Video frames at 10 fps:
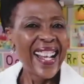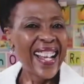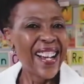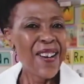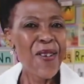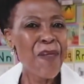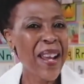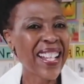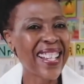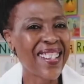Homework
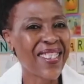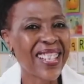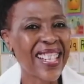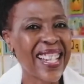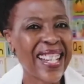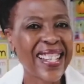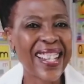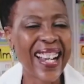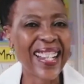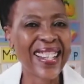is not
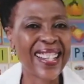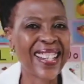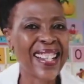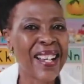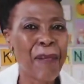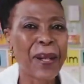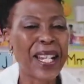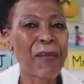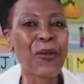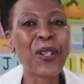done, but I'm
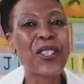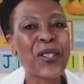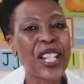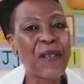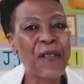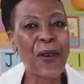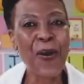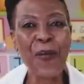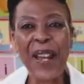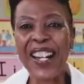going to give you
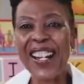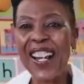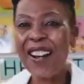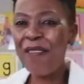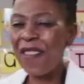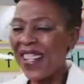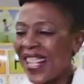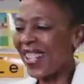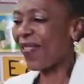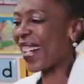homework for this
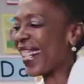one.